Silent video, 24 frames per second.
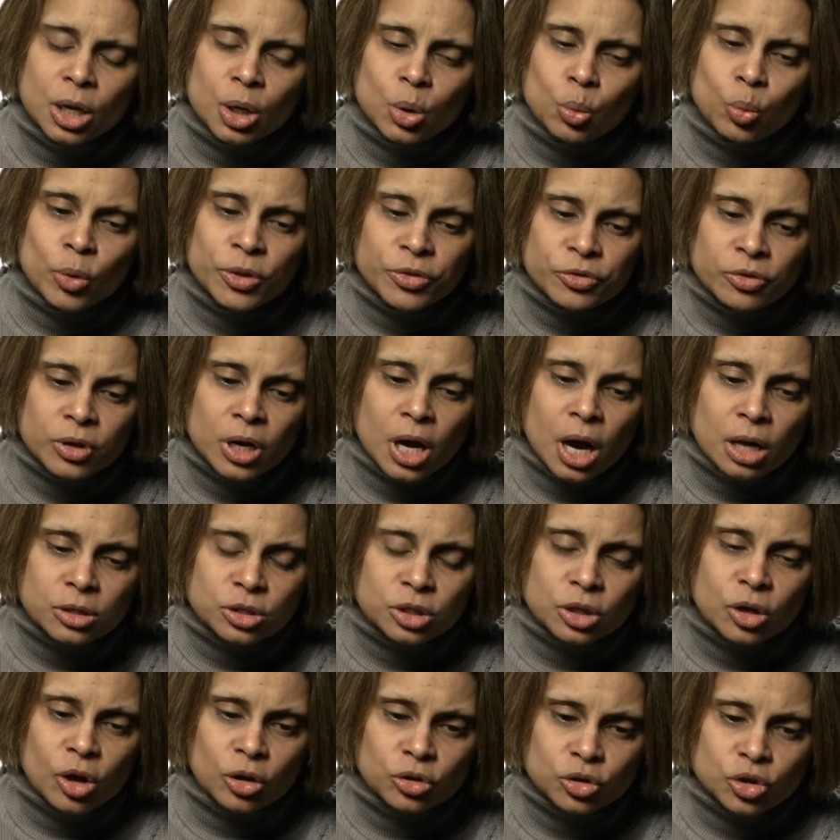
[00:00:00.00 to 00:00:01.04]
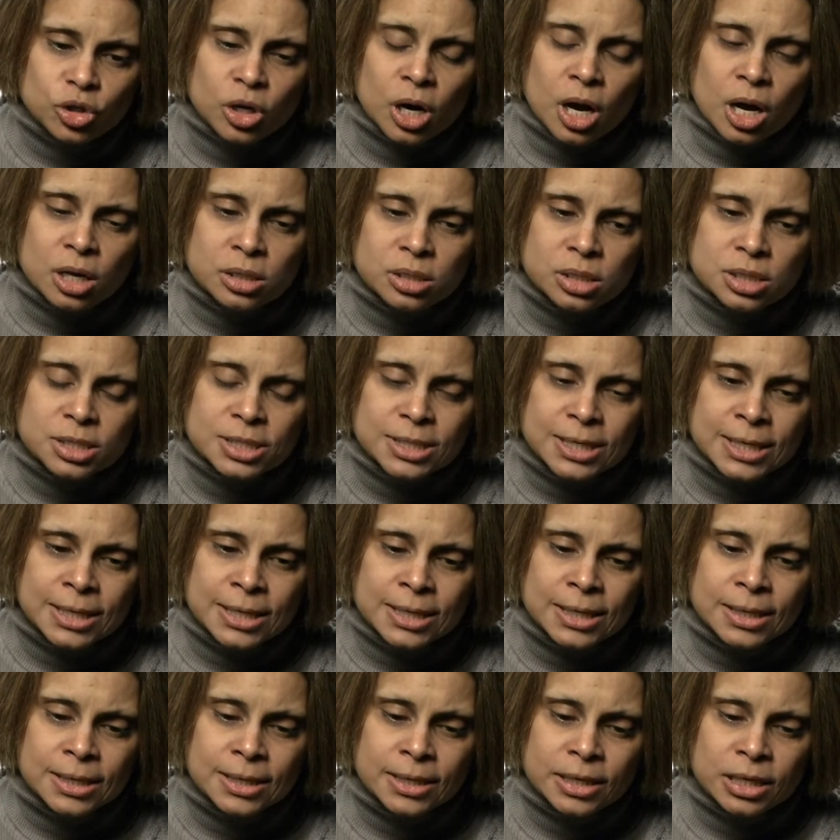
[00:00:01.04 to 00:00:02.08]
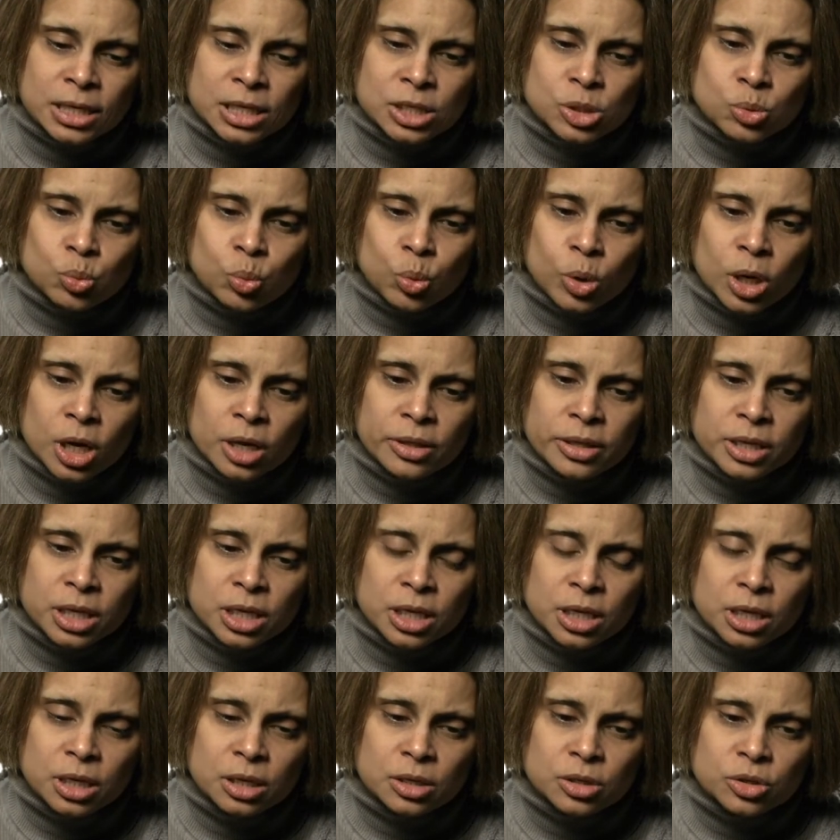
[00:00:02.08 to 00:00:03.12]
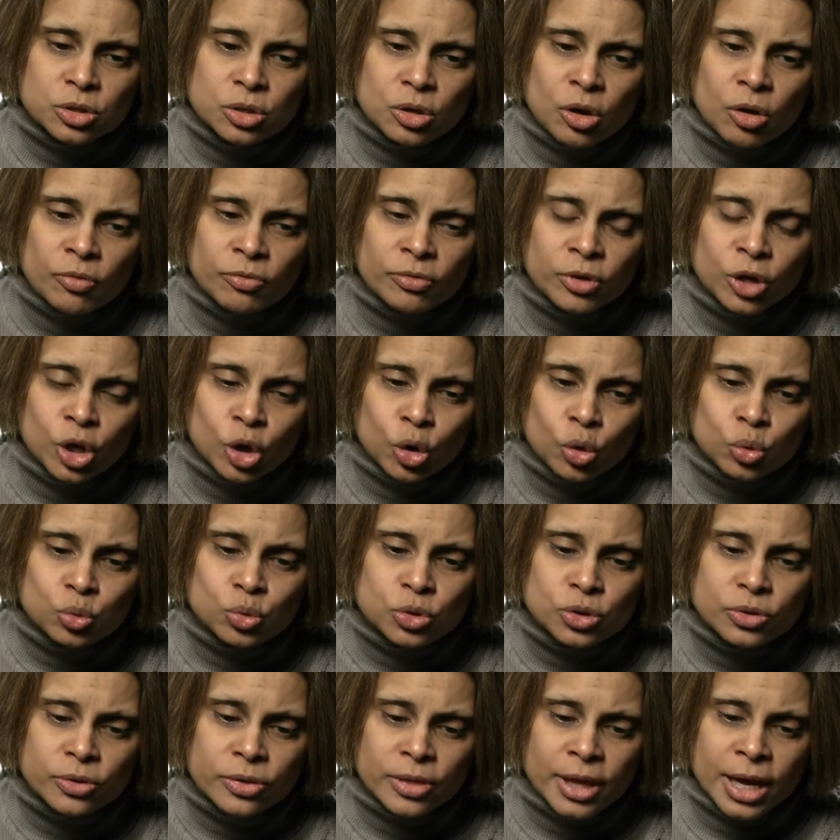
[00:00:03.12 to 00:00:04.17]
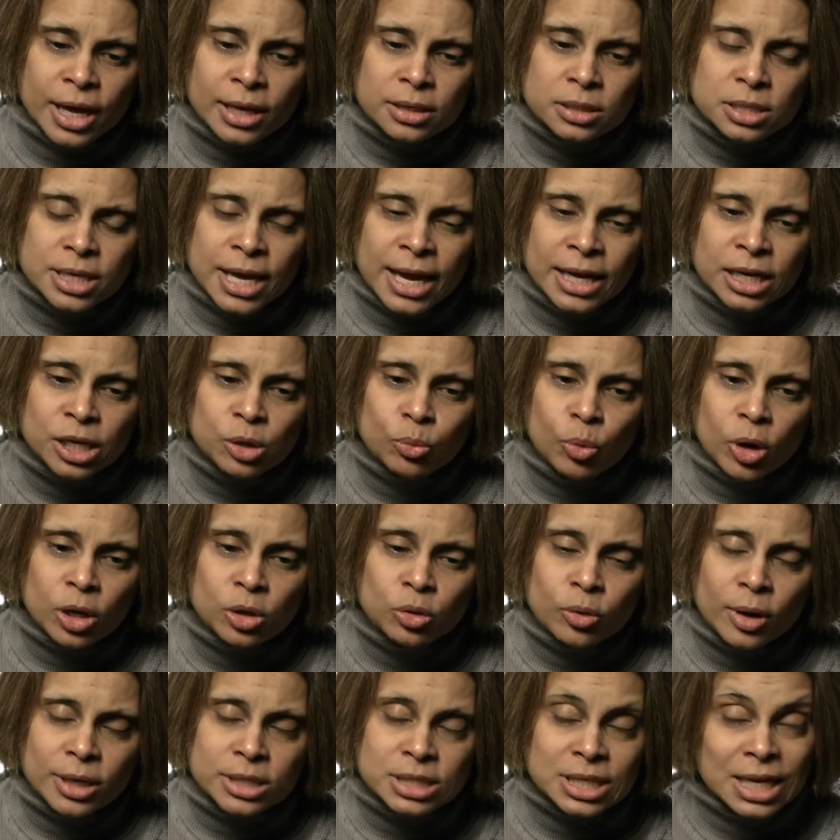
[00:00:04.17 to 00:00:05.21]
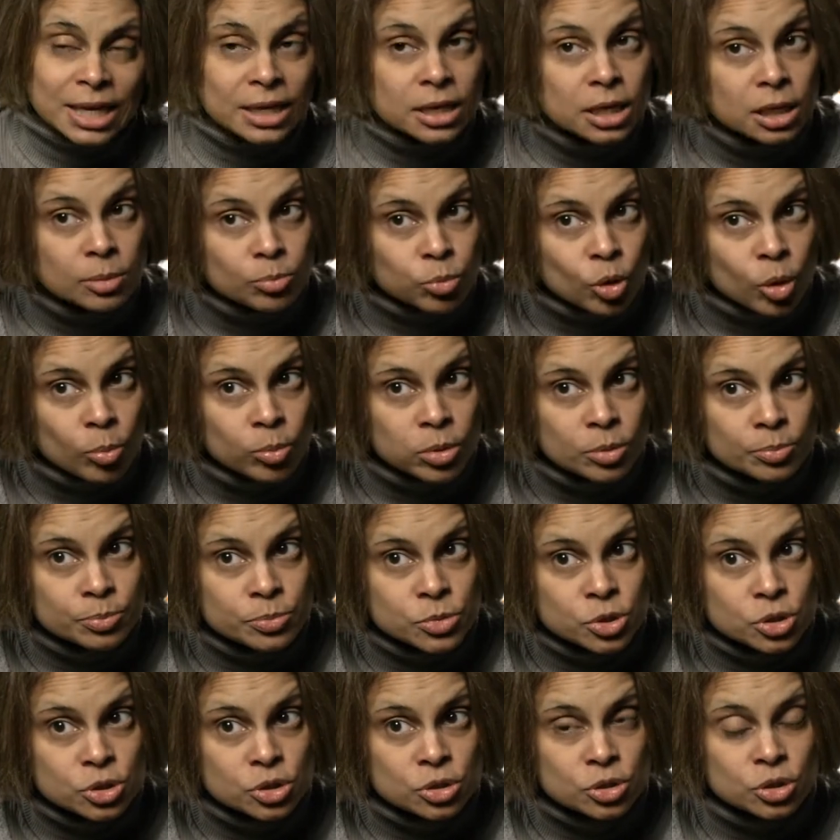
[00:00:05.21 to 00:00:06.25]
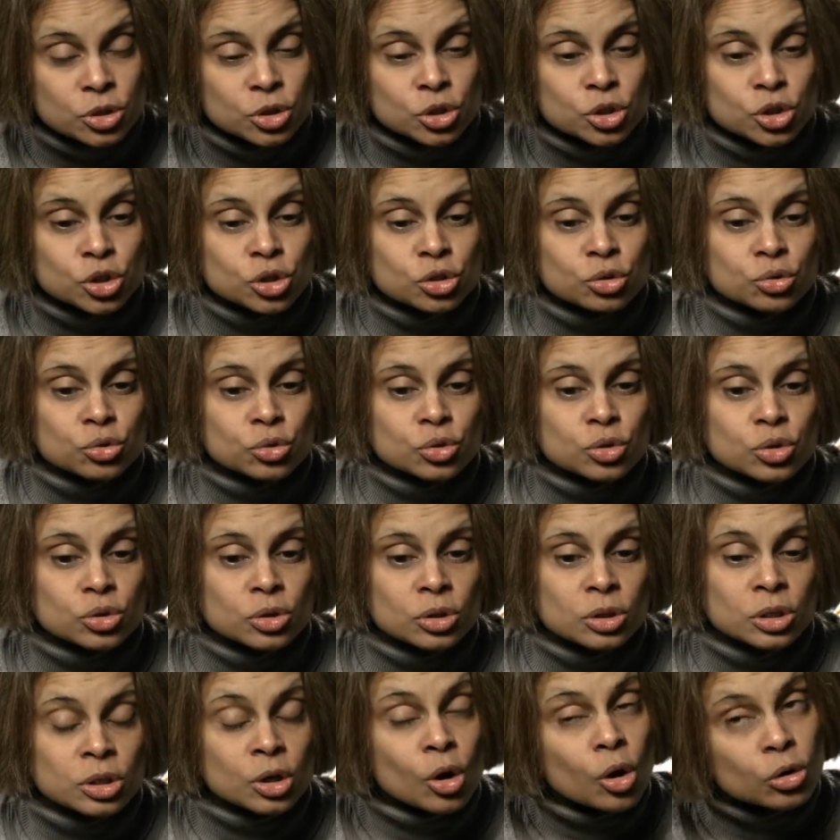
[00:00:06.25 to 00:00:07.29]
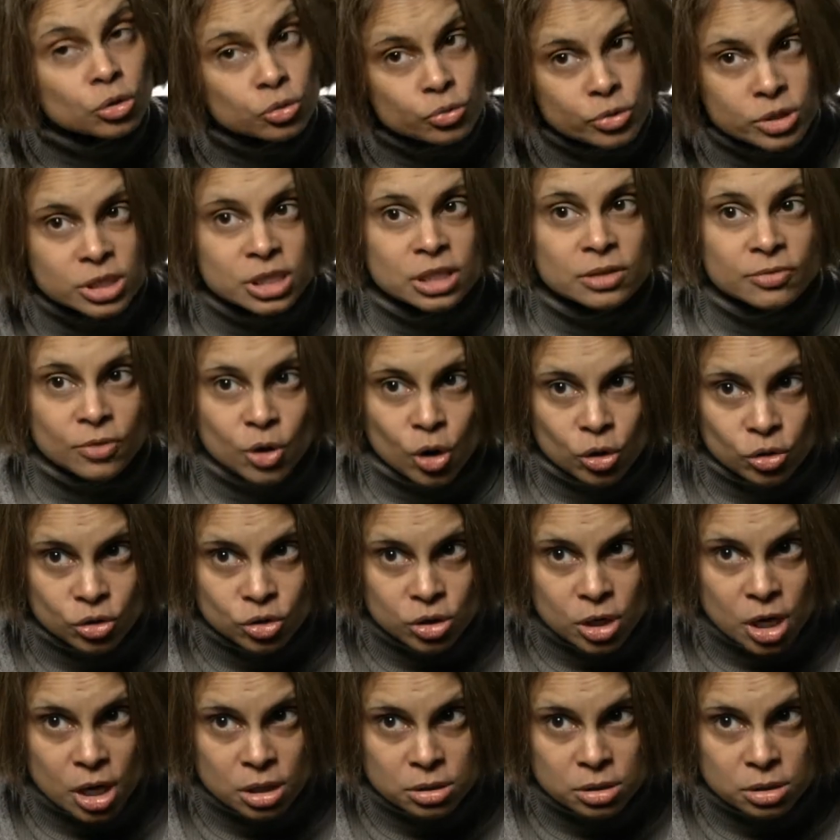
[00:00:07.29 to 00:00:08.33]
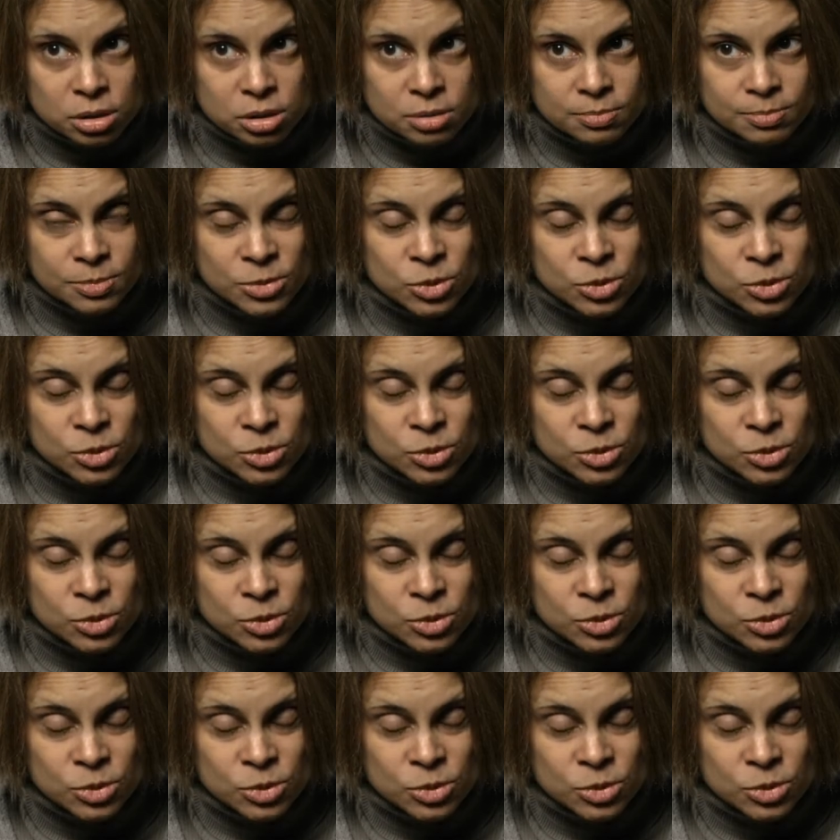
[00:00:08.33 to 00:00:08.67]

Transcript: With regard to contrast, it's worthy of note that anyone who has kidney problems should not receive contrast.